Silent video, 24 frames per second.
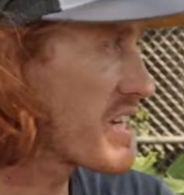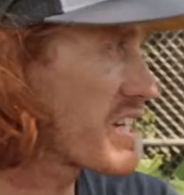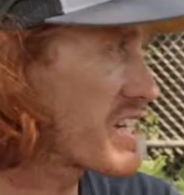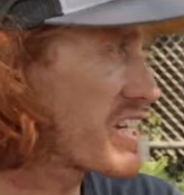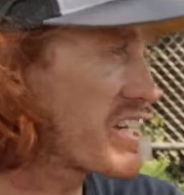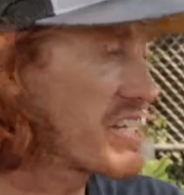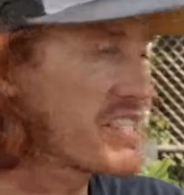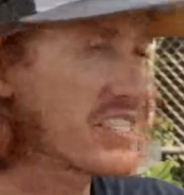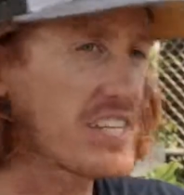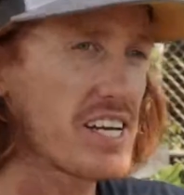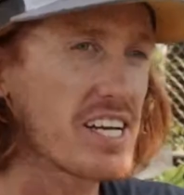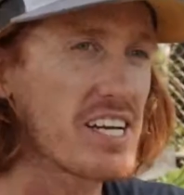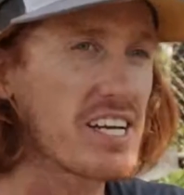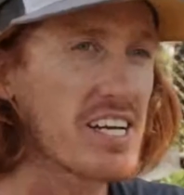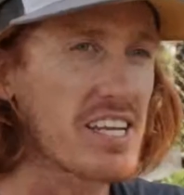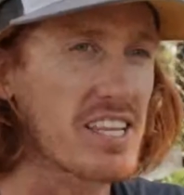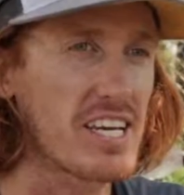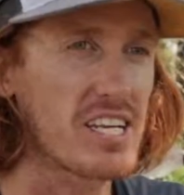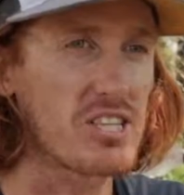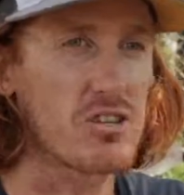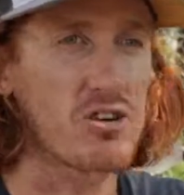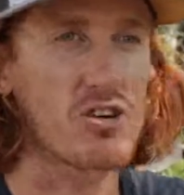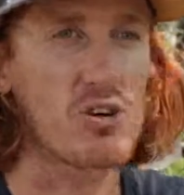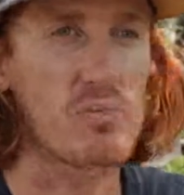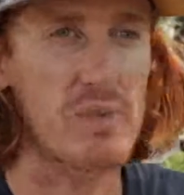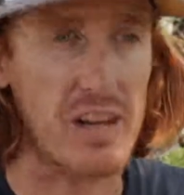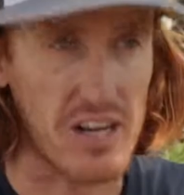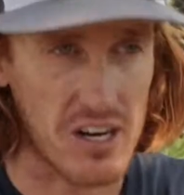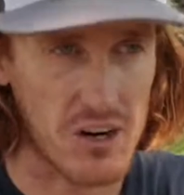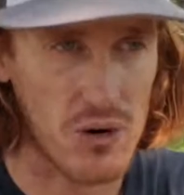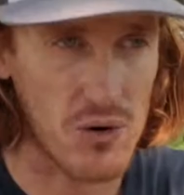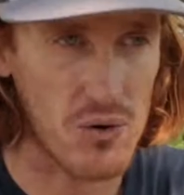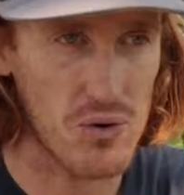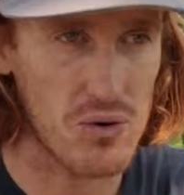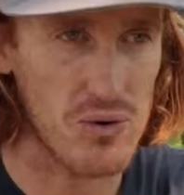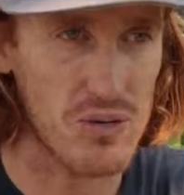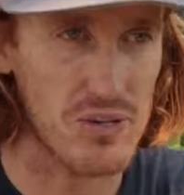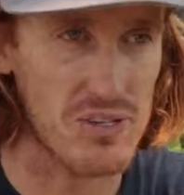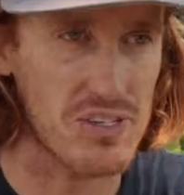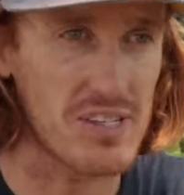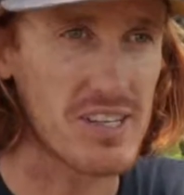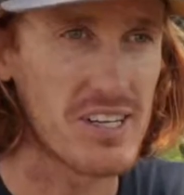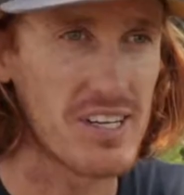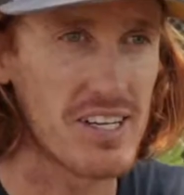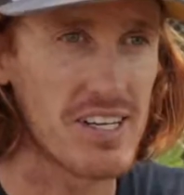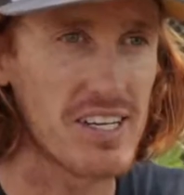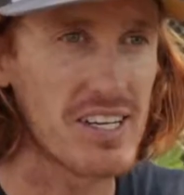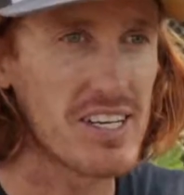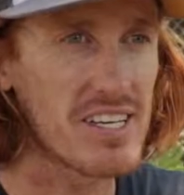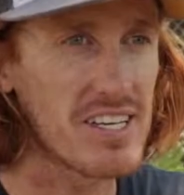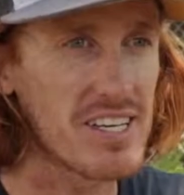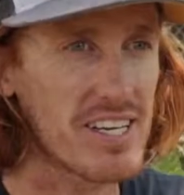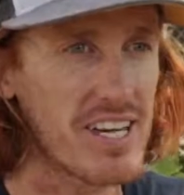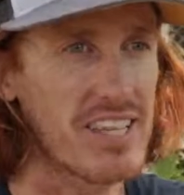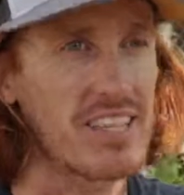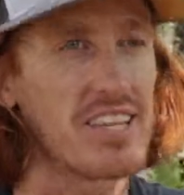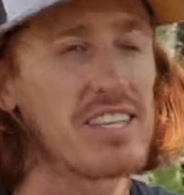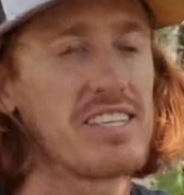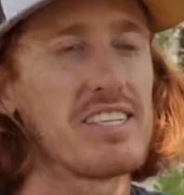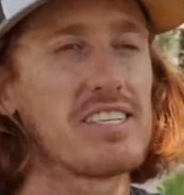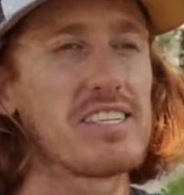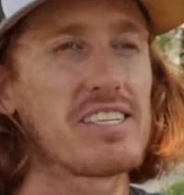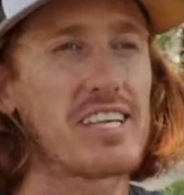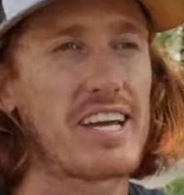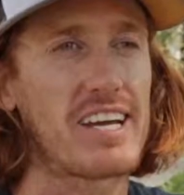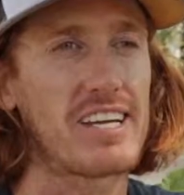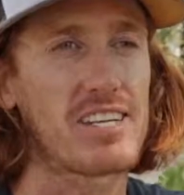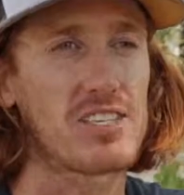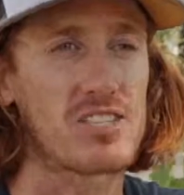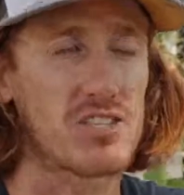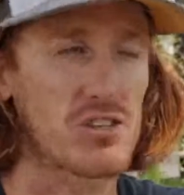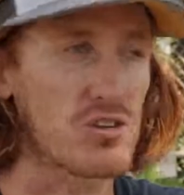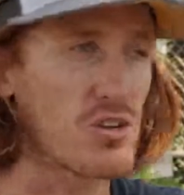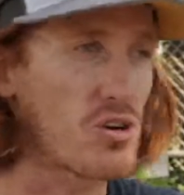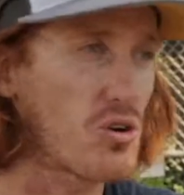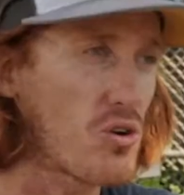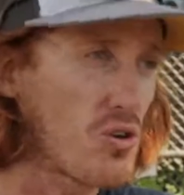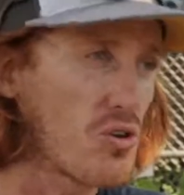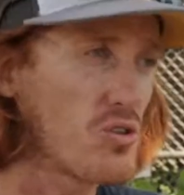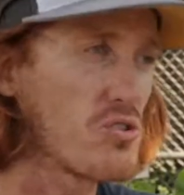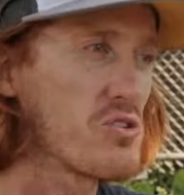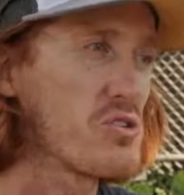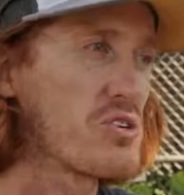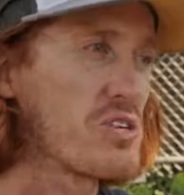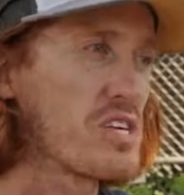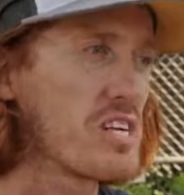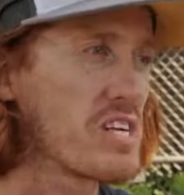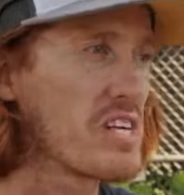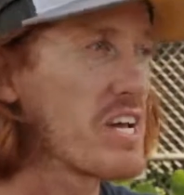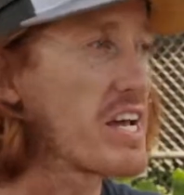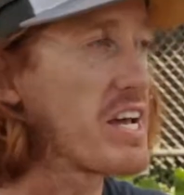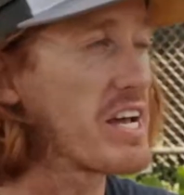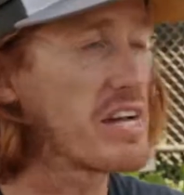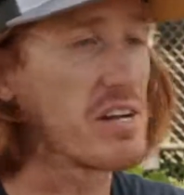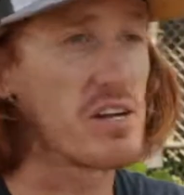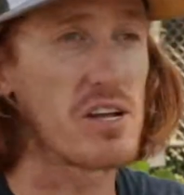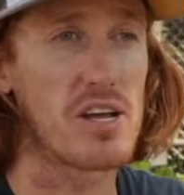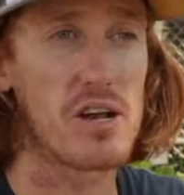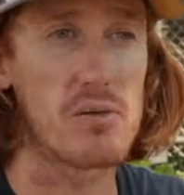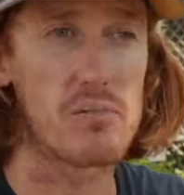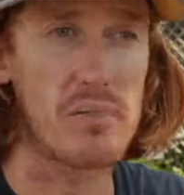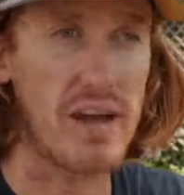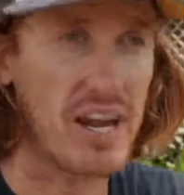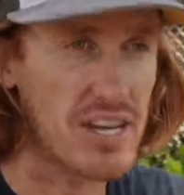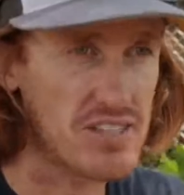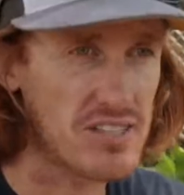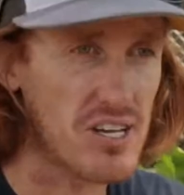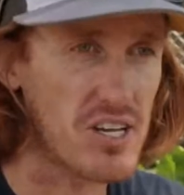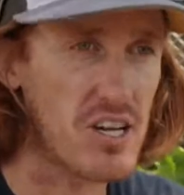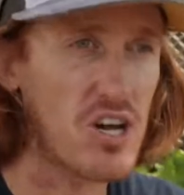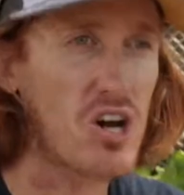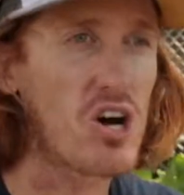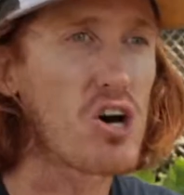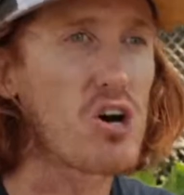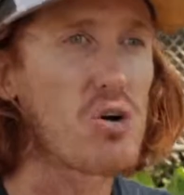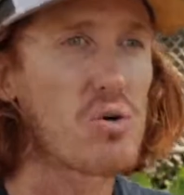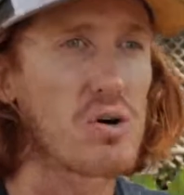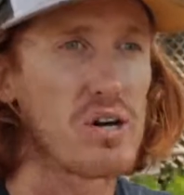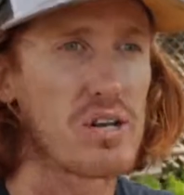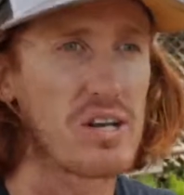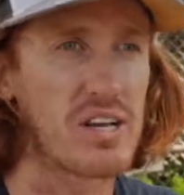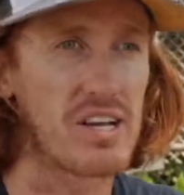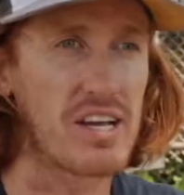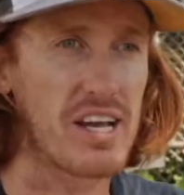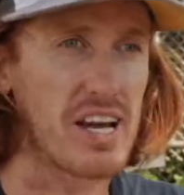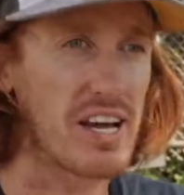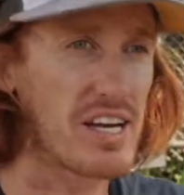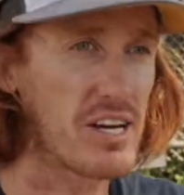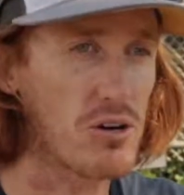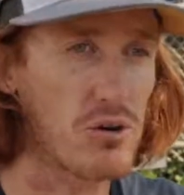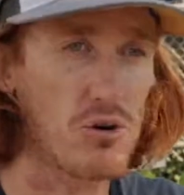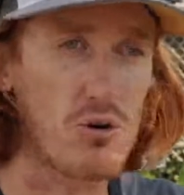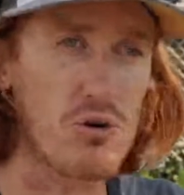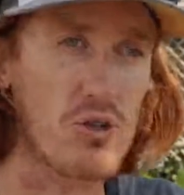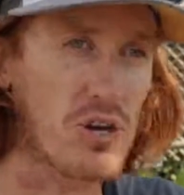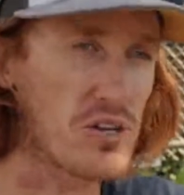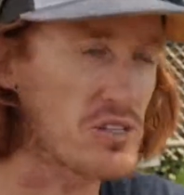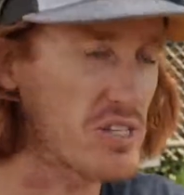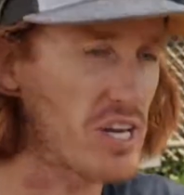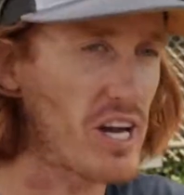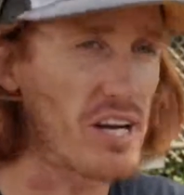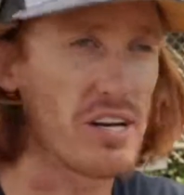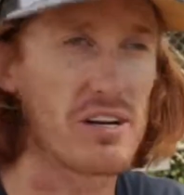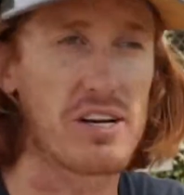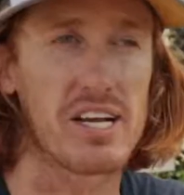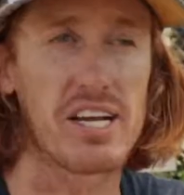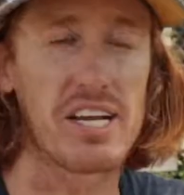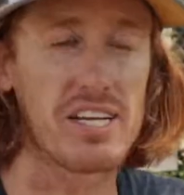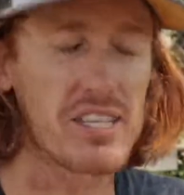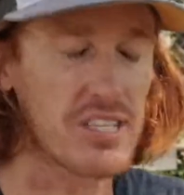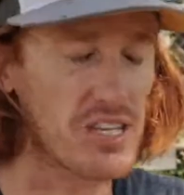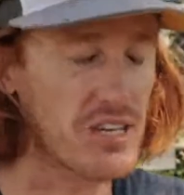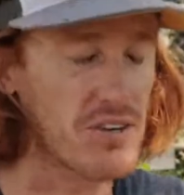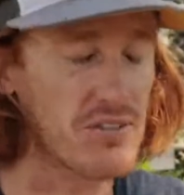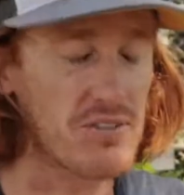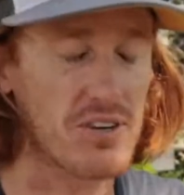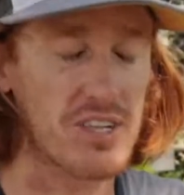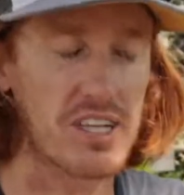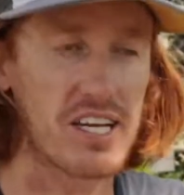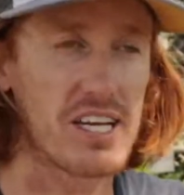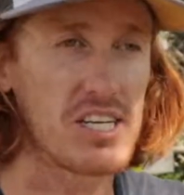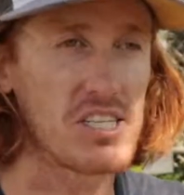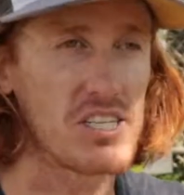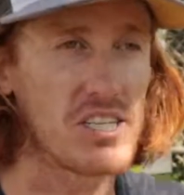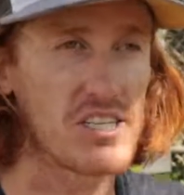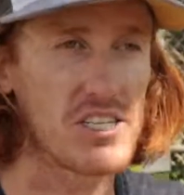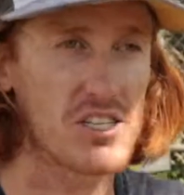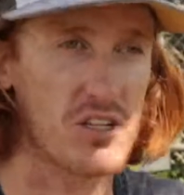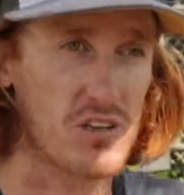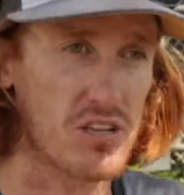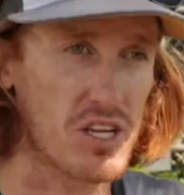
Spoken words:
the kids in and they talk about corn and understand, so corn and in Mexico and all those kind of interrelations.